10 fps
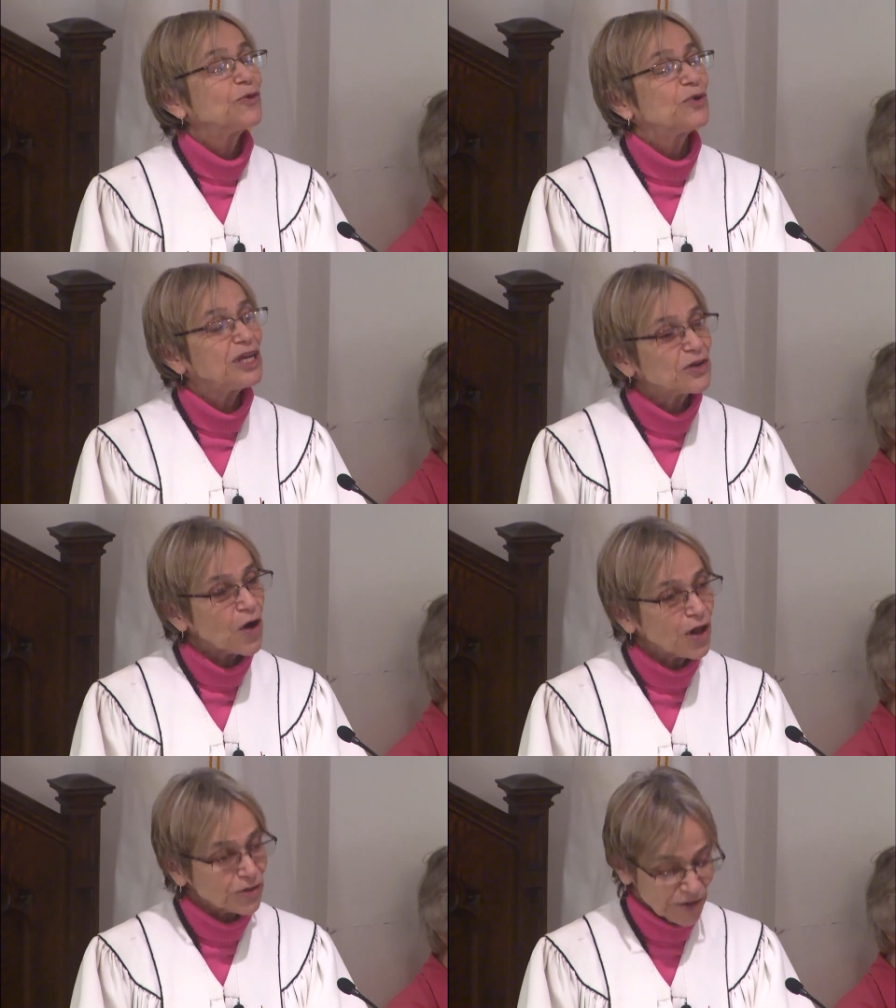when he
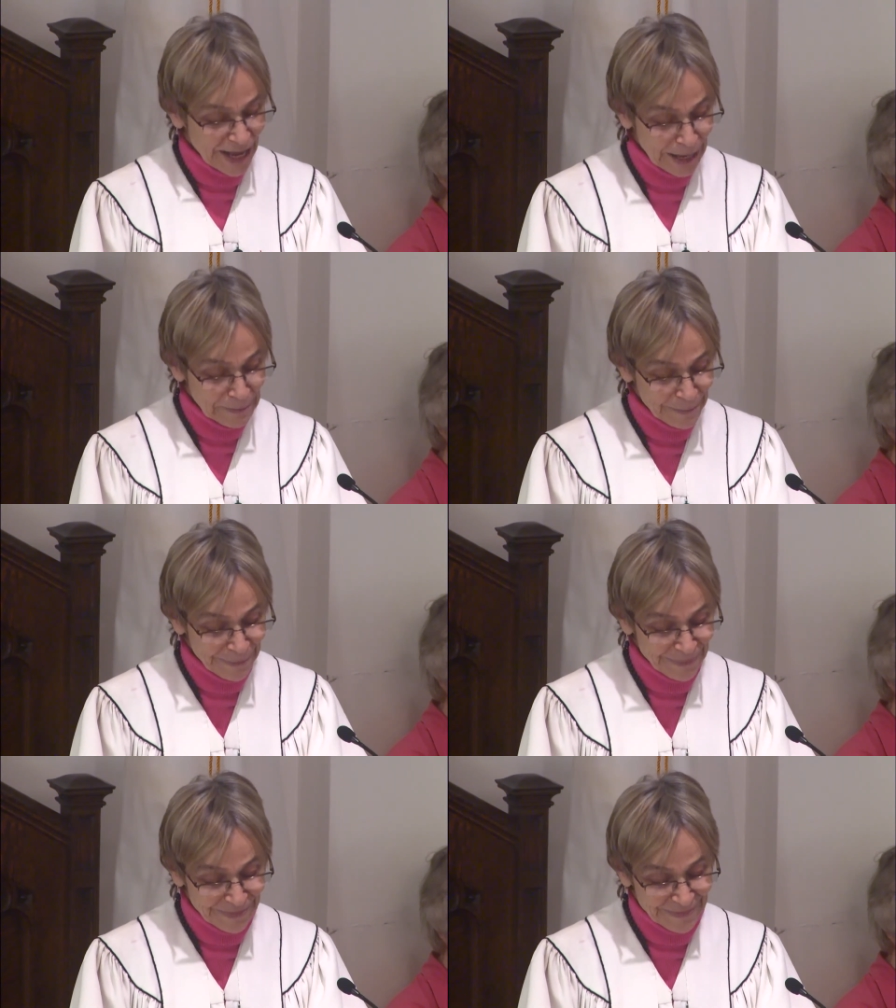called her name.
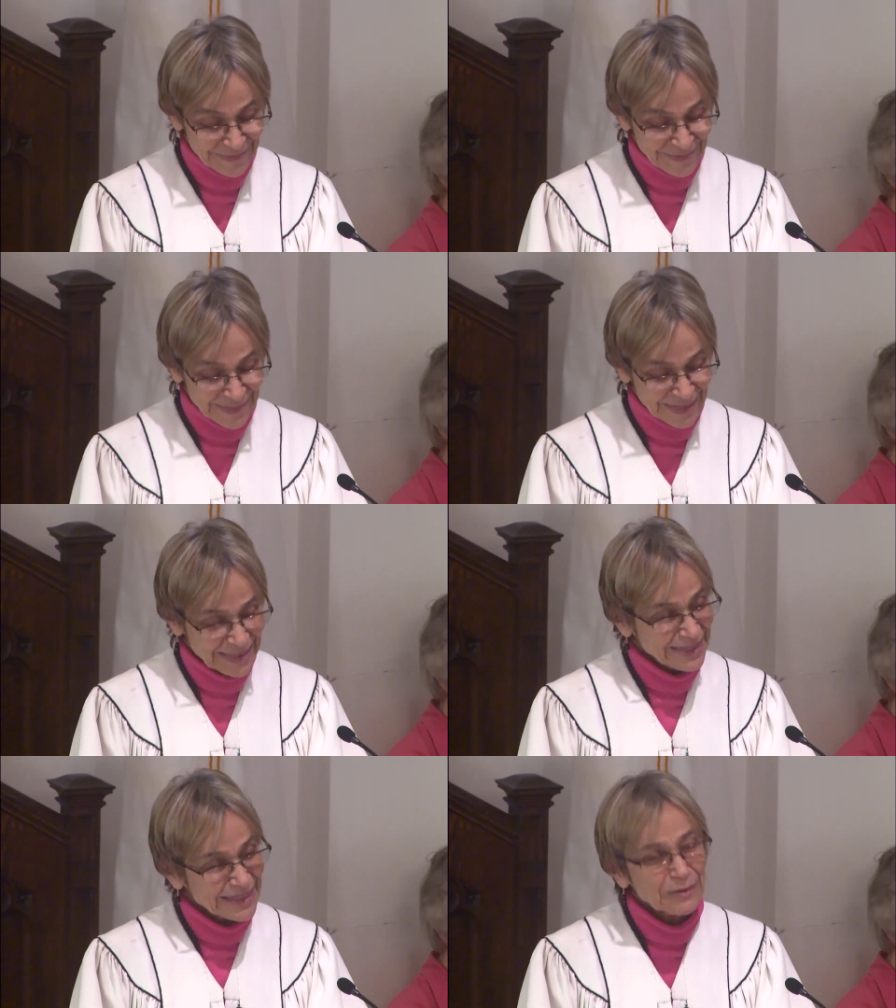
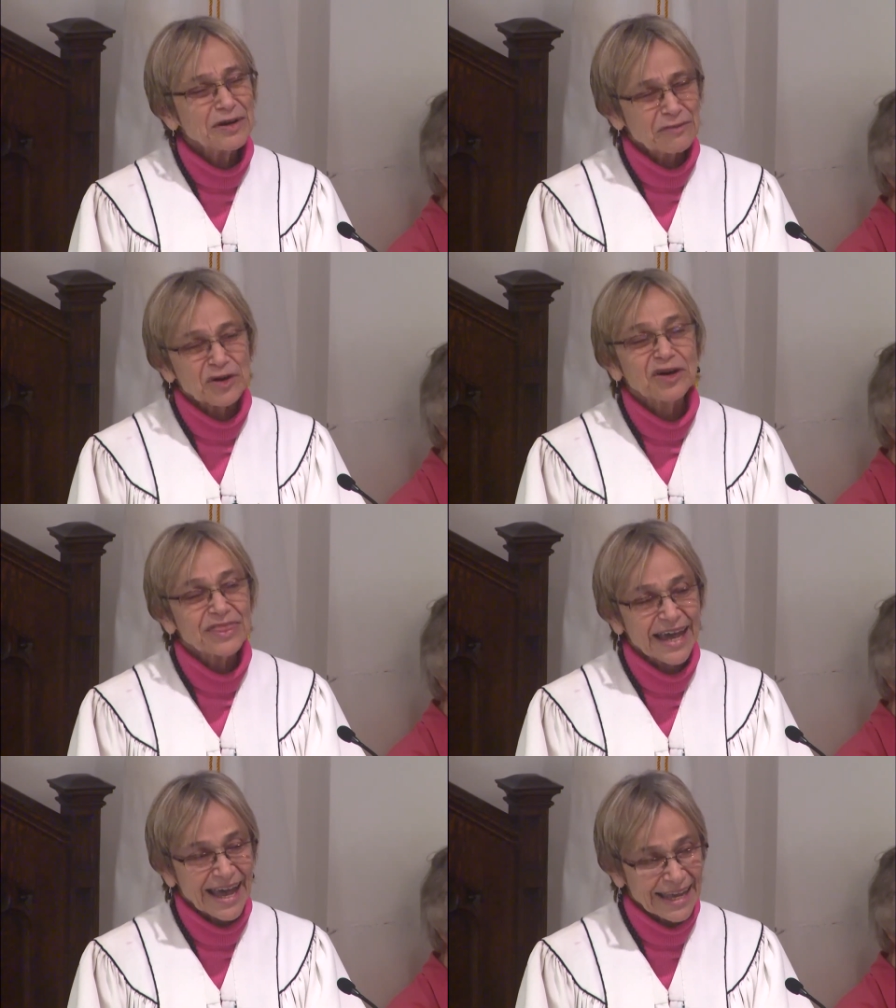They would have heard
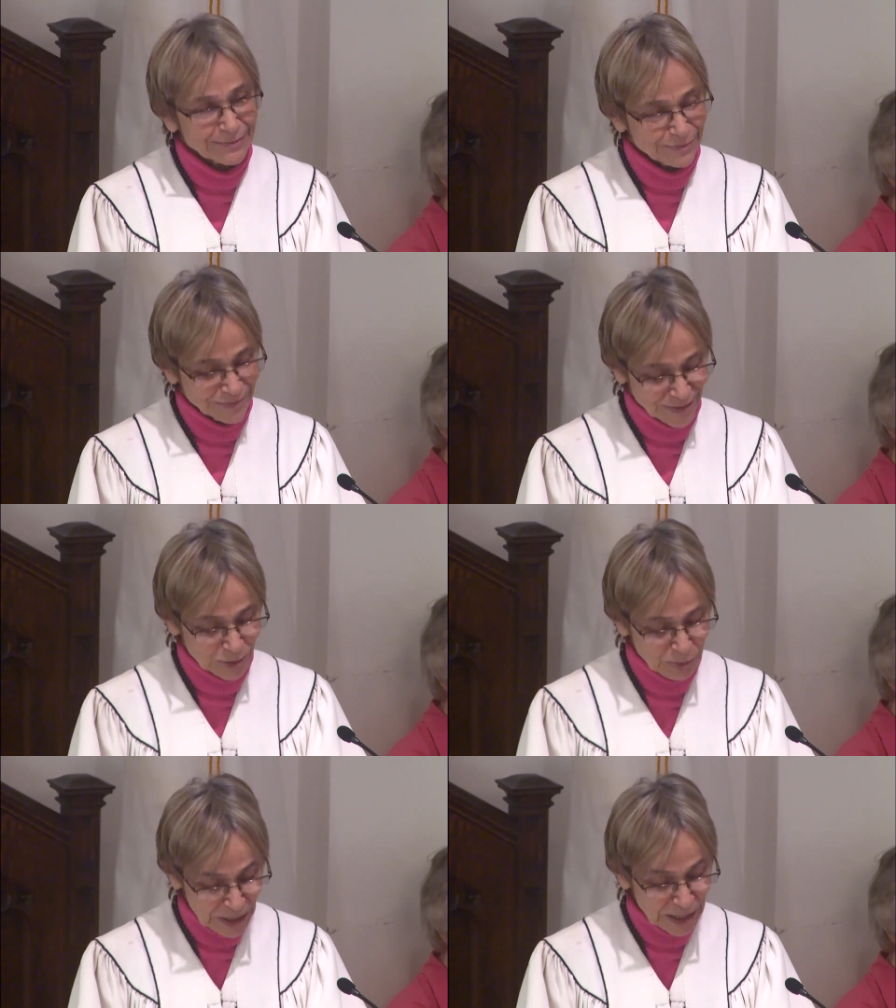that
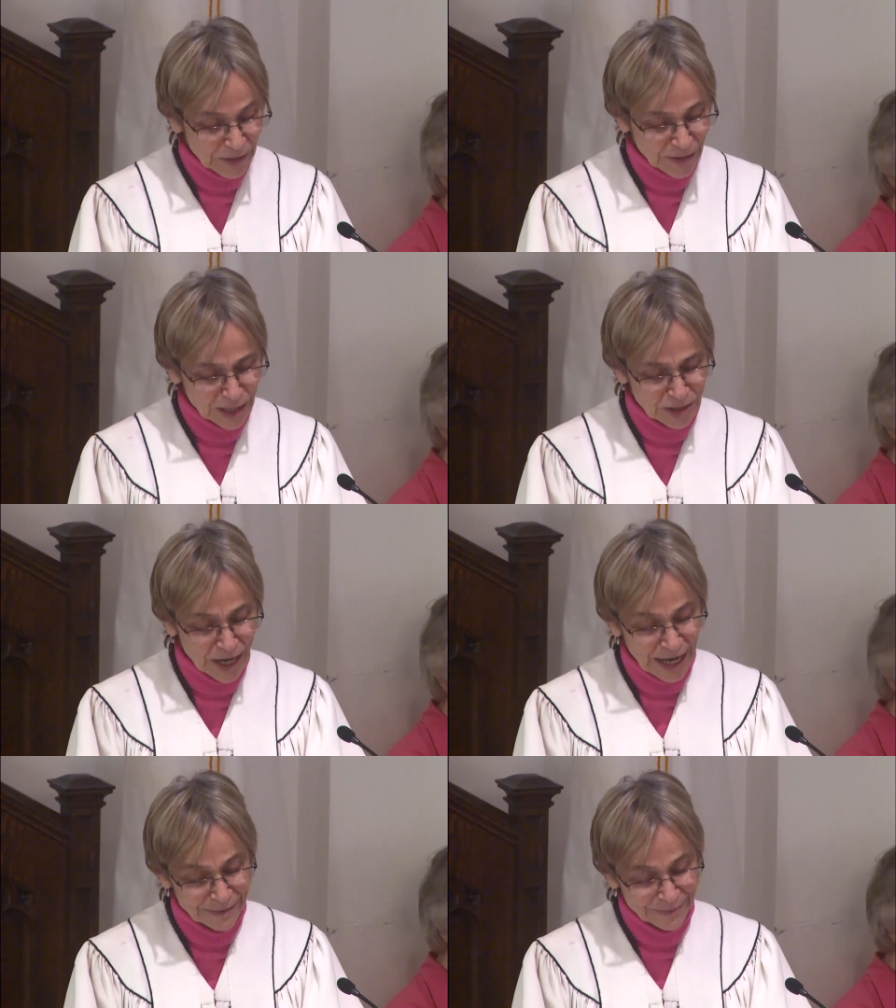through Peter and
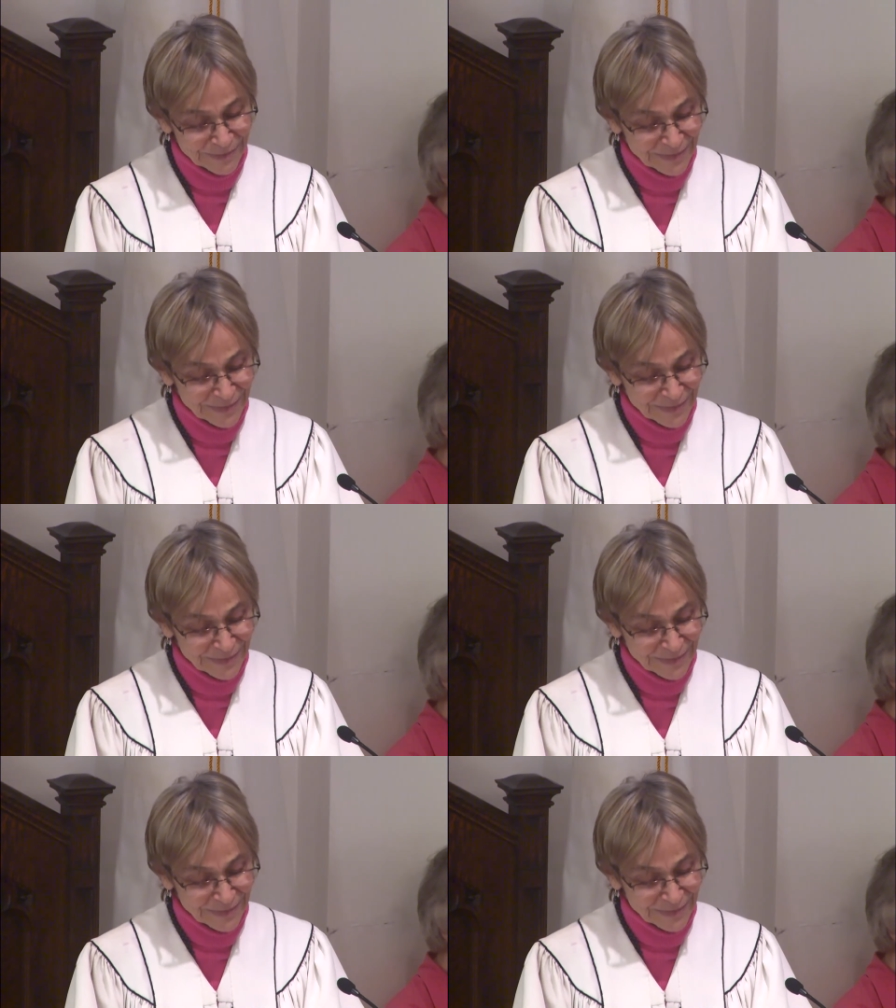John.